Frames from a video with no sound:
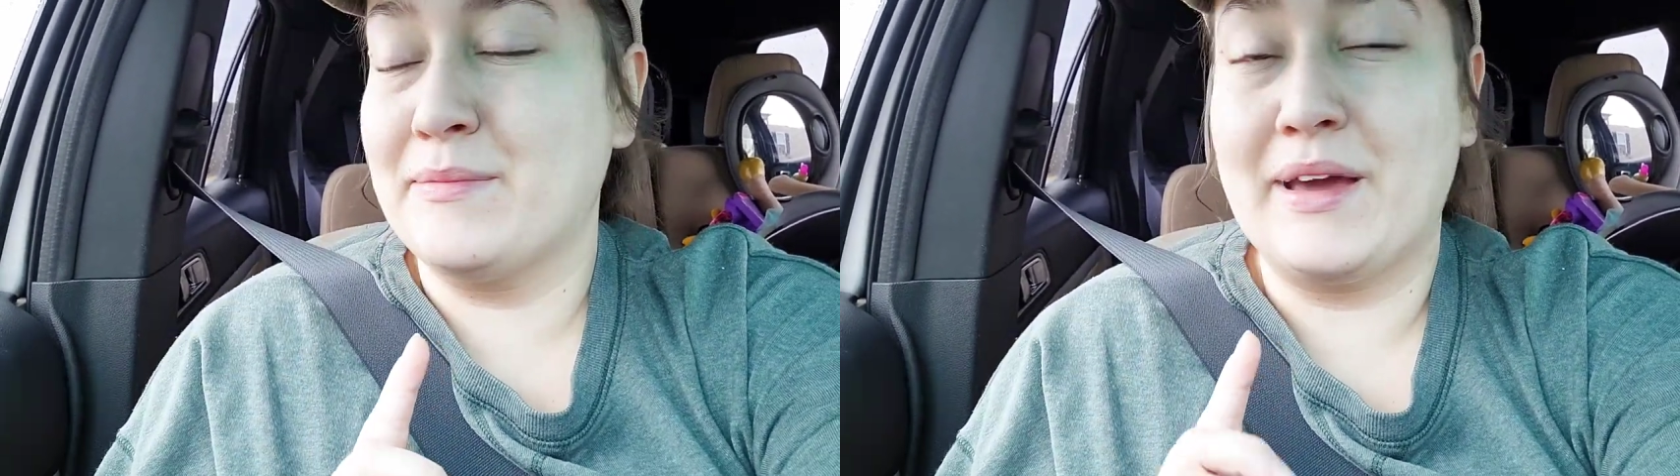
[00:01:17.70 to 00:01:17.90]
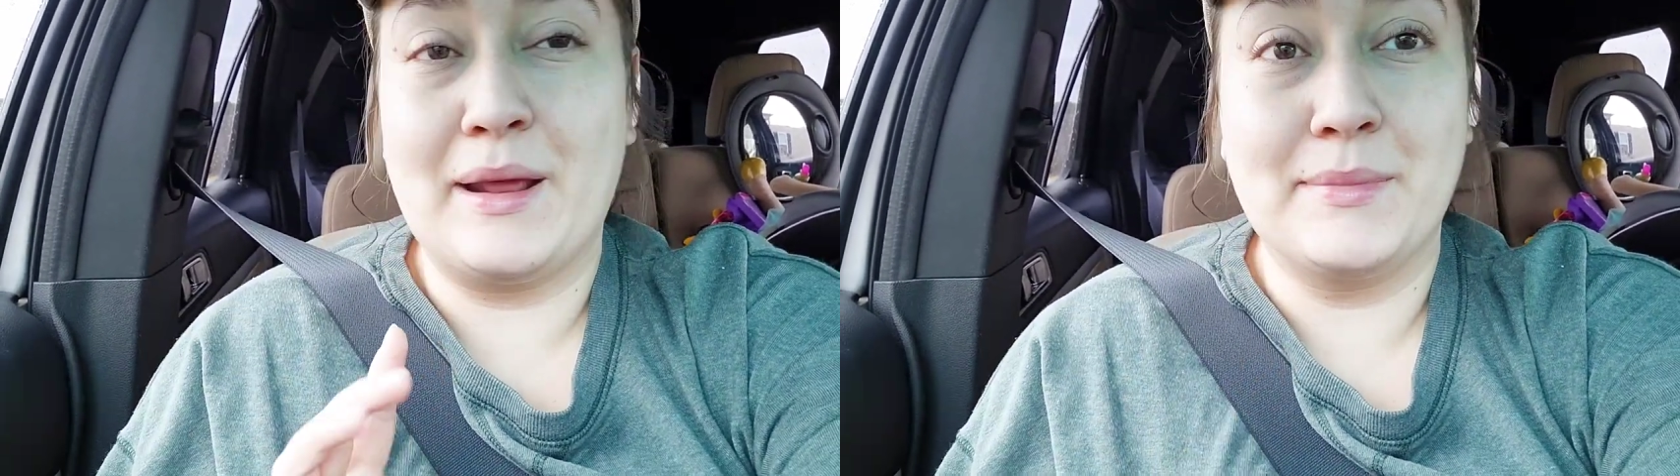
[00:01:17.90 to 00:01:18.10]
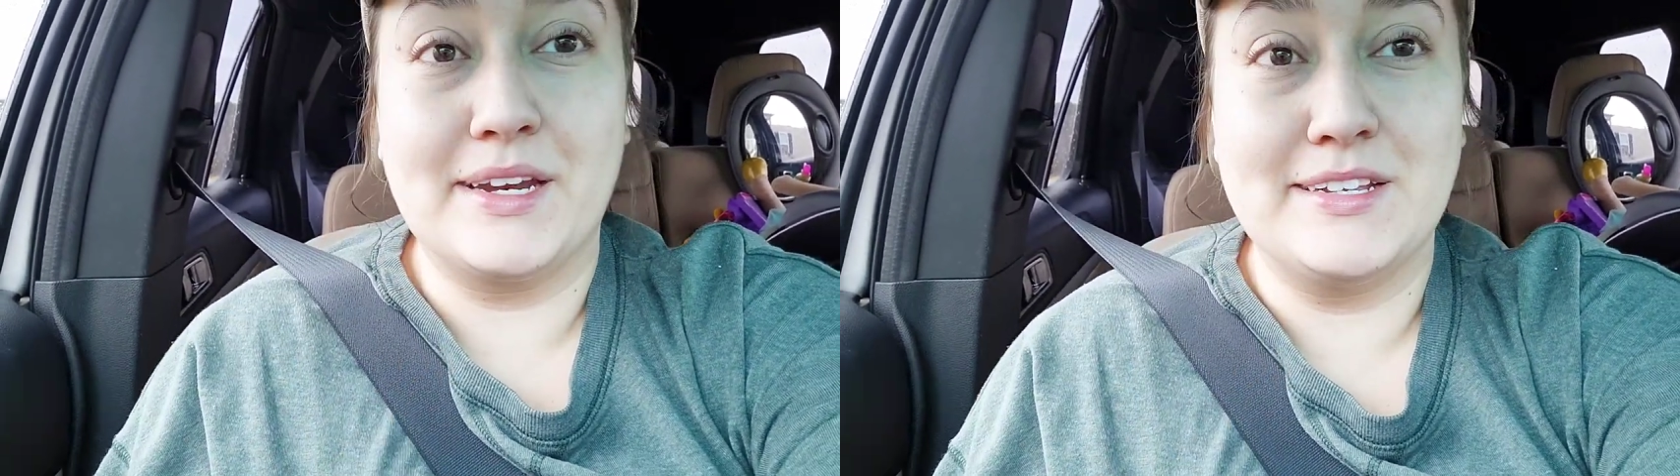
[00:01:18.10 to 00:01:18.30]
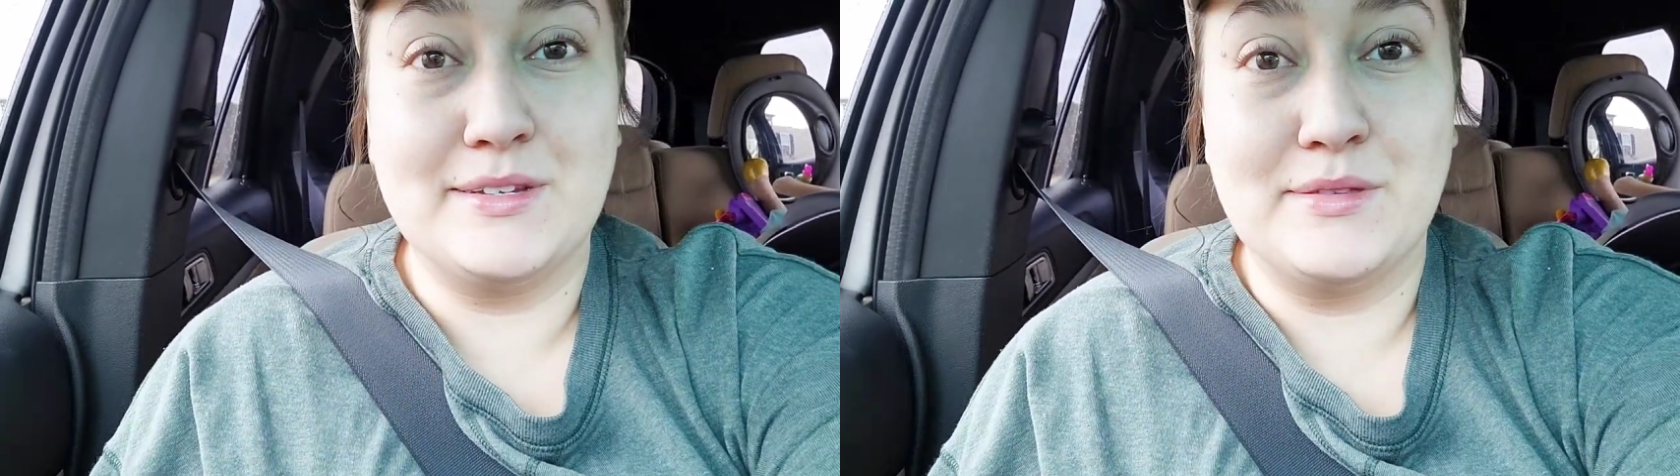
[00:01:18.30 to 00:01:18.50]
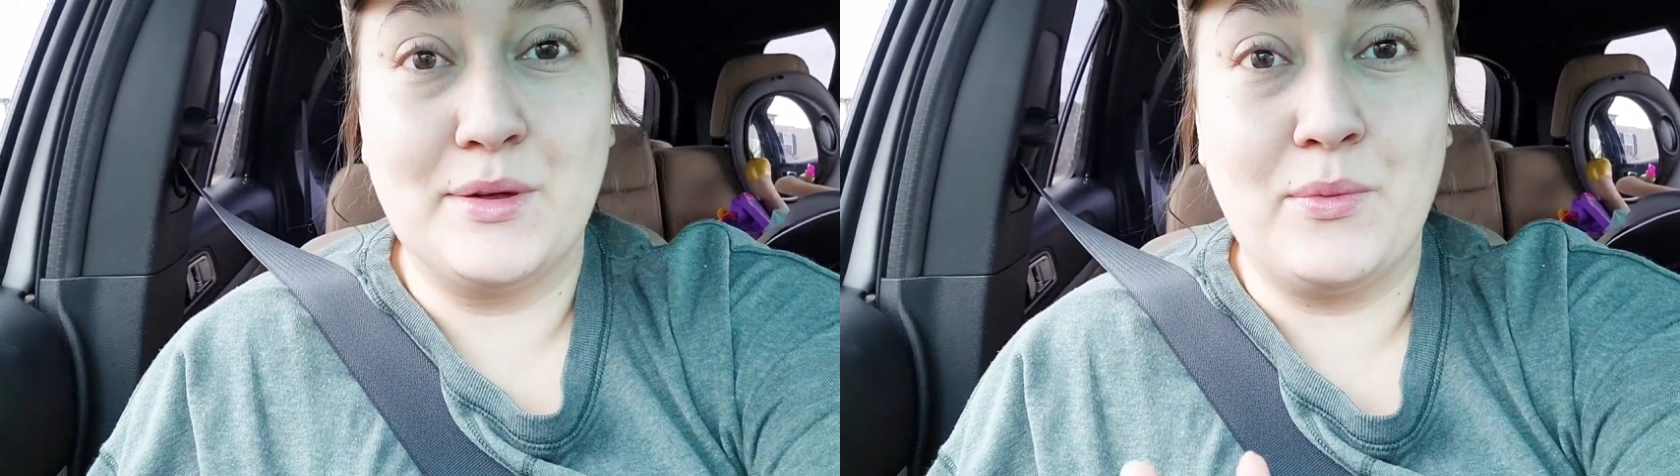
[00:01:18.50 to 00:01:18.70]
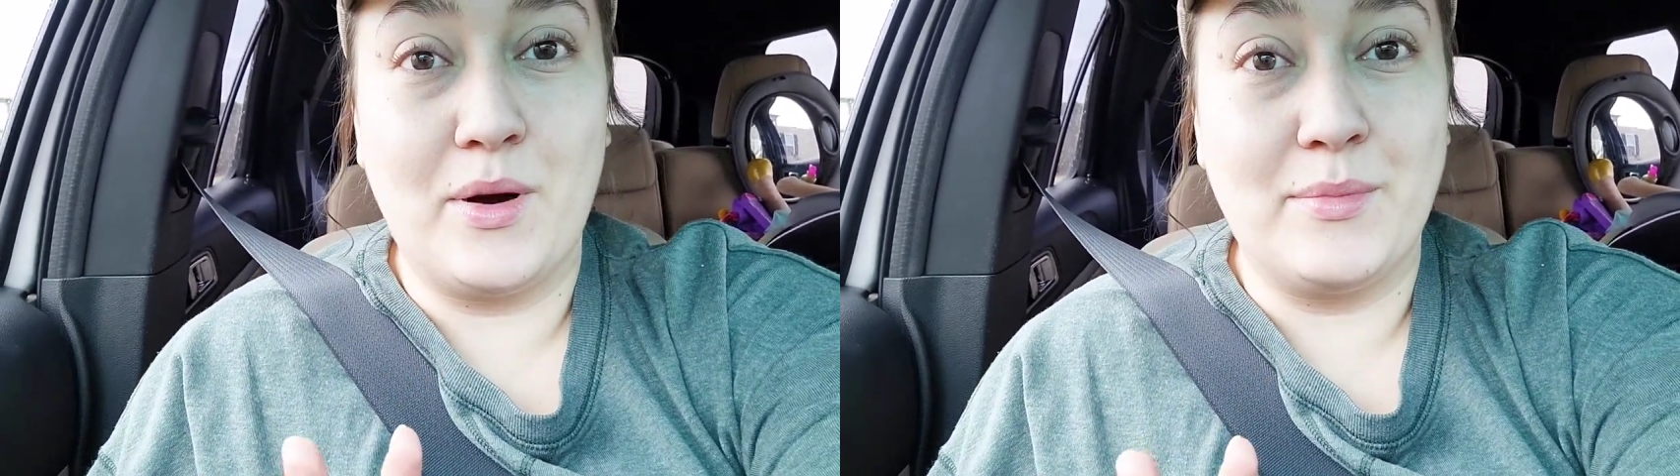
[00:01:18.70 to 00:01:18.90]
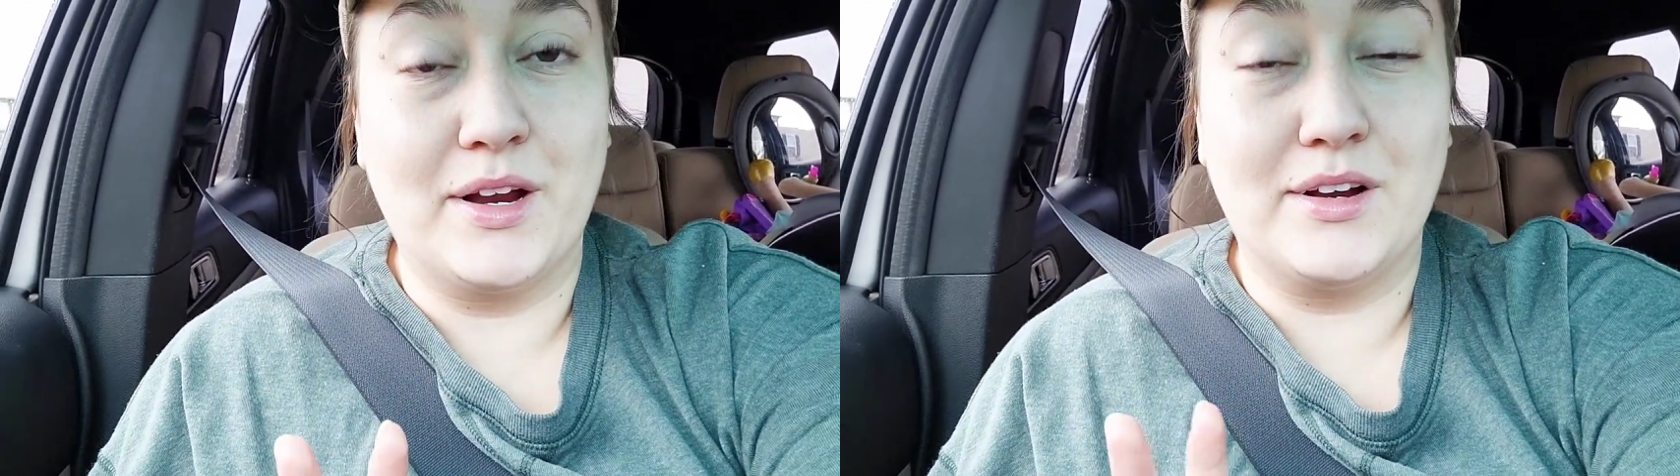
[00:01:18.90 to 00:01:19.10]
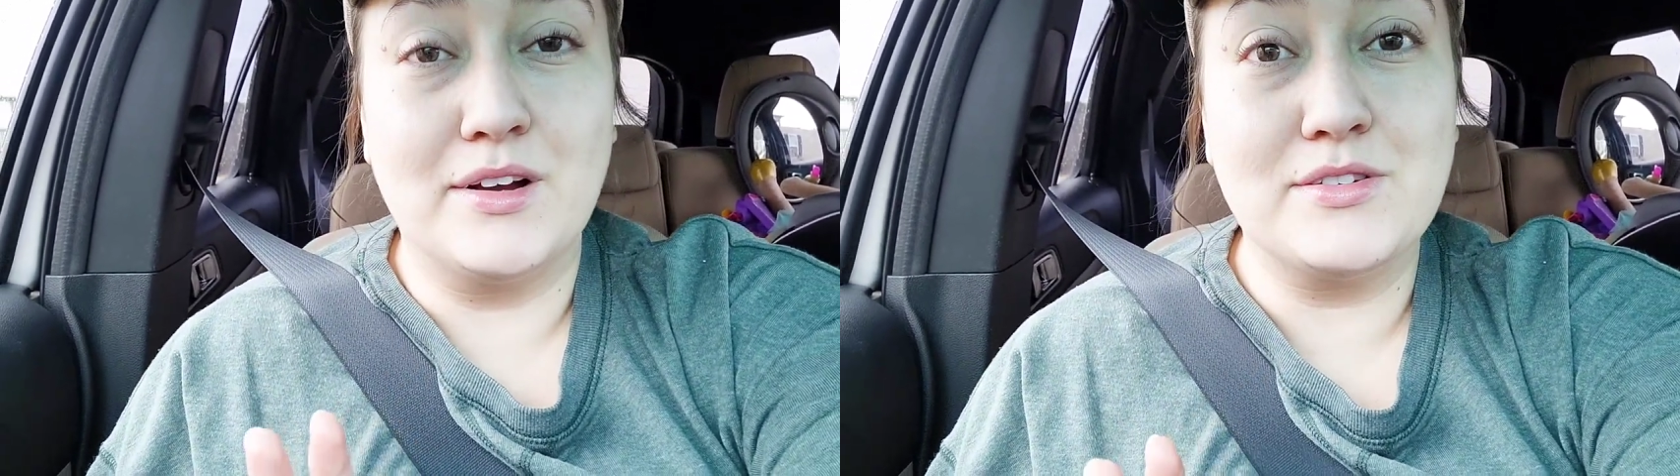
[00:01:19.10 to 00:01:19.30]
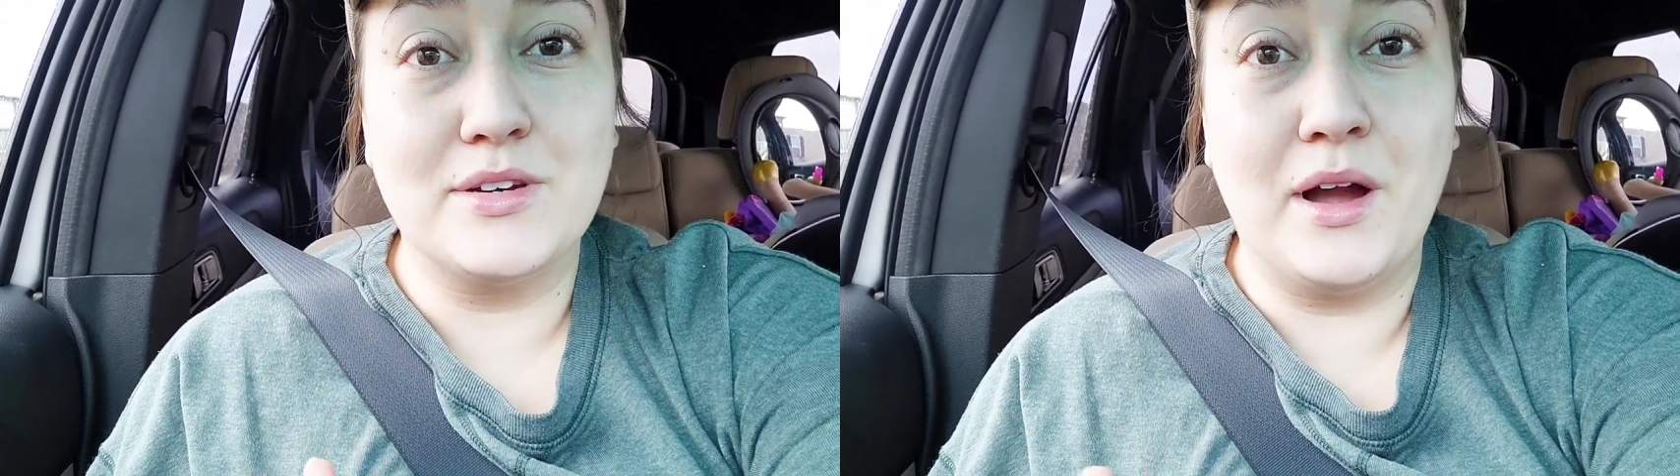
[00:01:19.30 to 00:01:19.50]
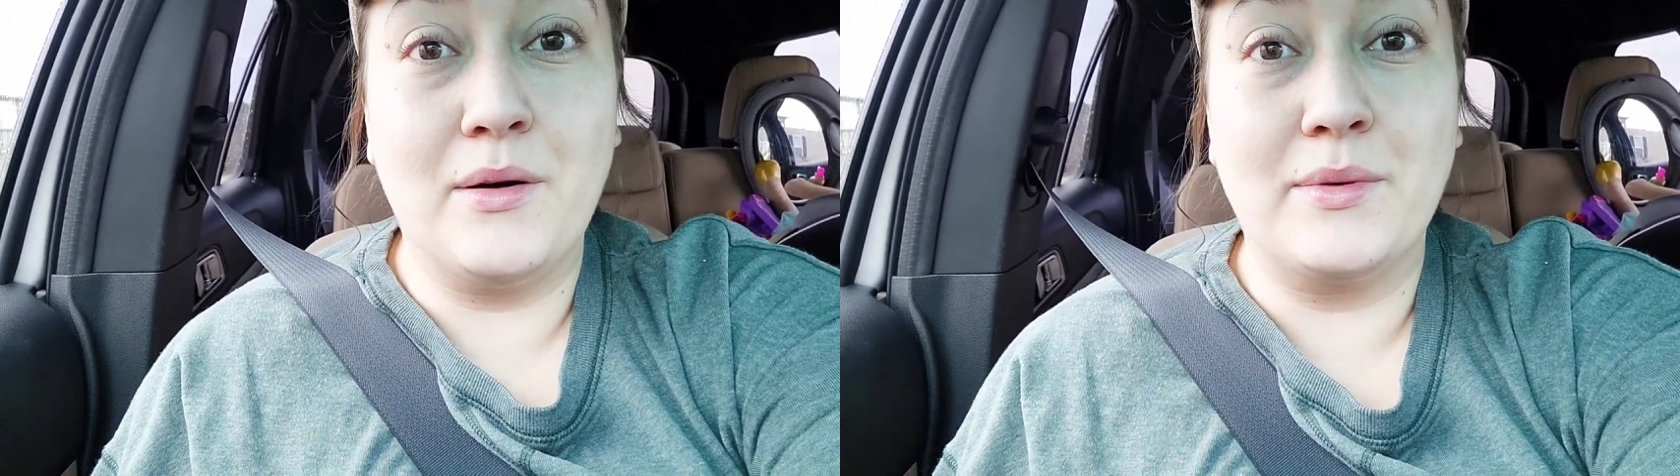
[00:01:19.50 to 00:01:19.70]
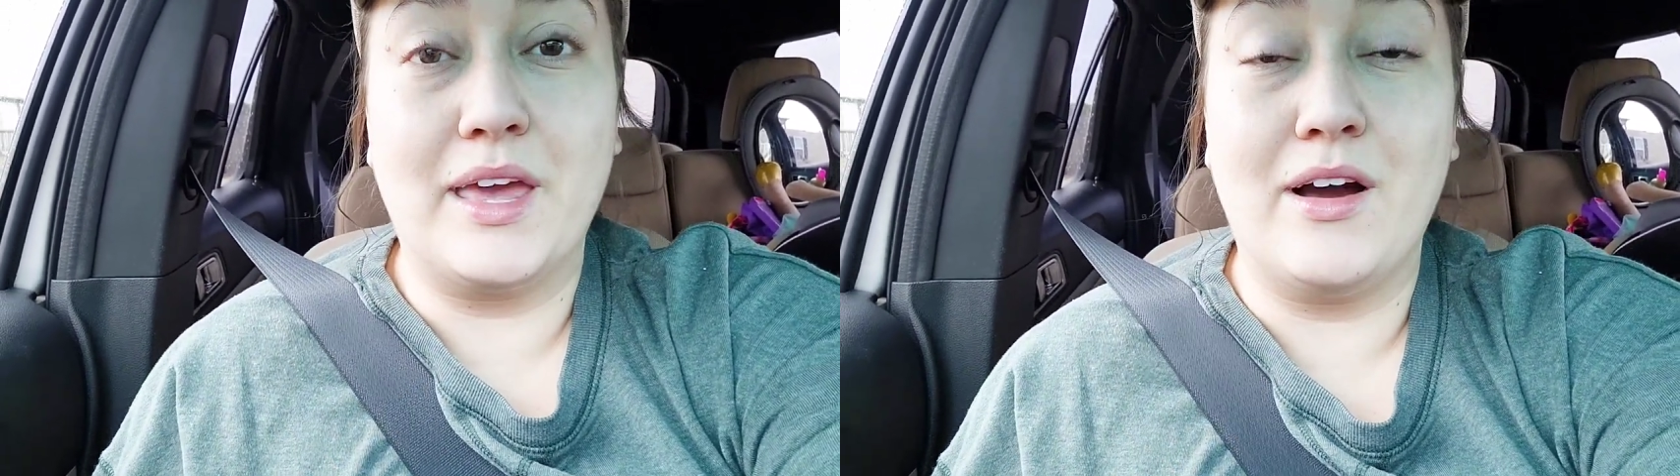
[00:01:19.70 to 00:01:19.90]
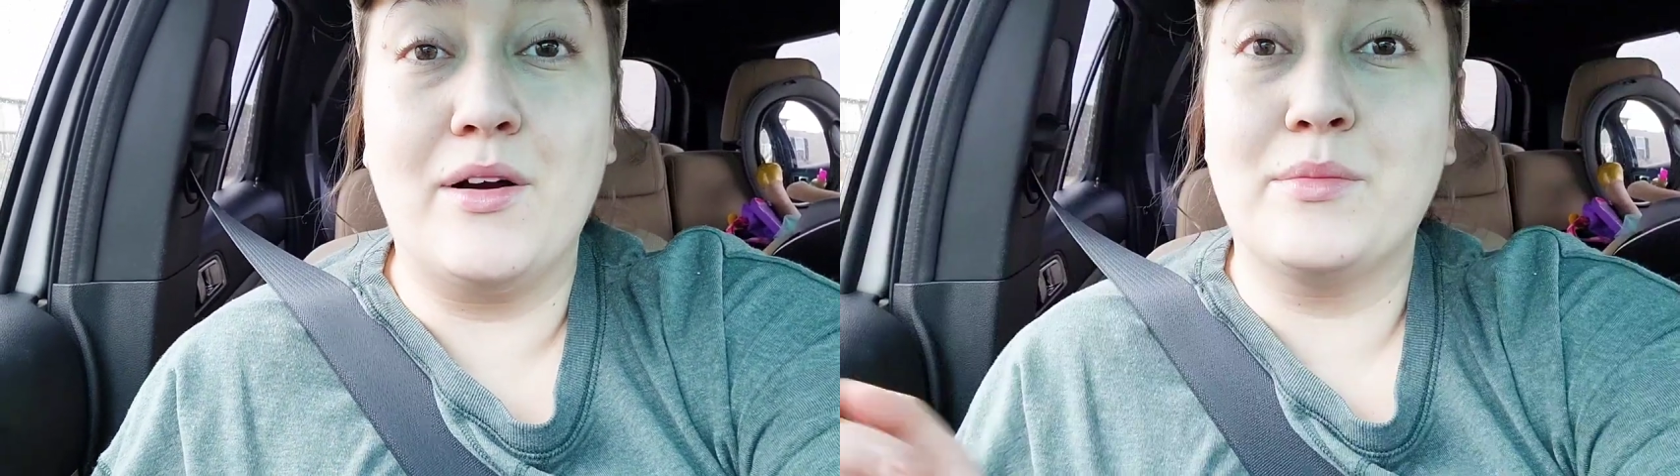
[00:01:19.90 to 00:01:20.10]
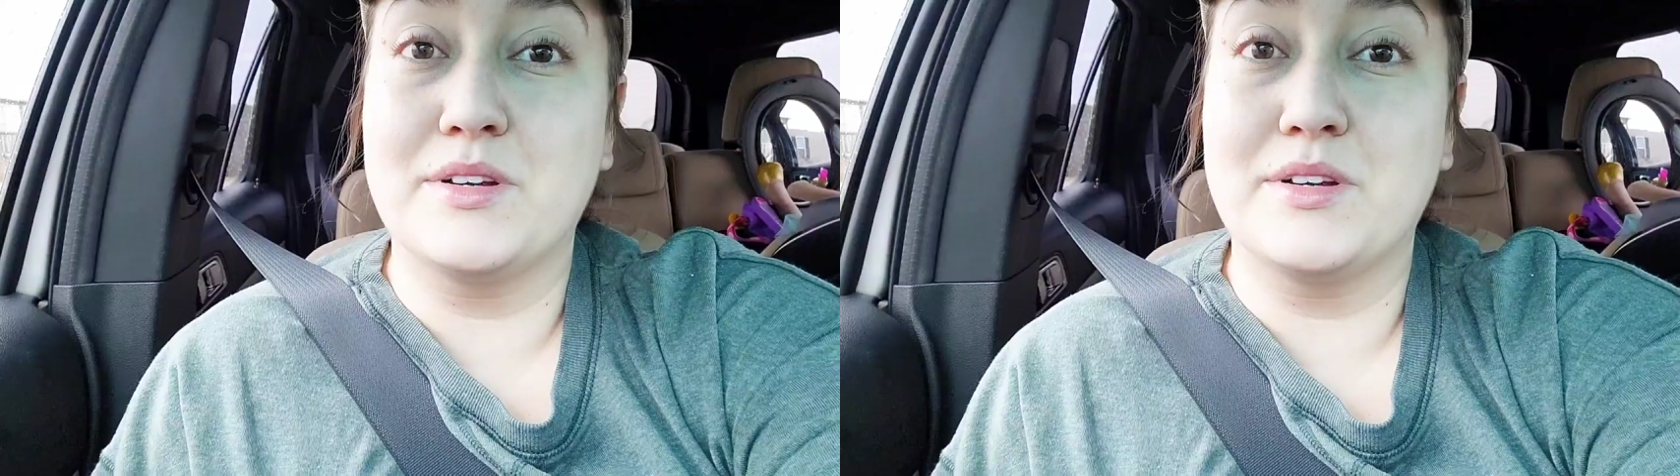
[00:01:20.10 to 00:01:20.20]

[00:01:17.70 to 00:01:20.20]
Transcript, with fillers: and I'm gonna do the Walmart grocery haul when we get home.